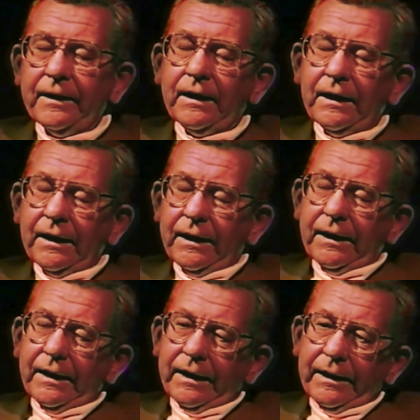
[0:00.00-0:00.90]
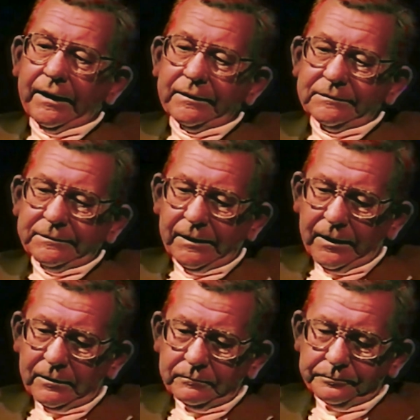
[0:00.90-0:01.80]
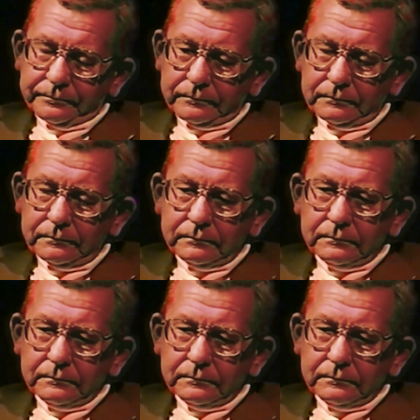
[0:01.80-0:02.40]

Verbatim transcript: Mm. And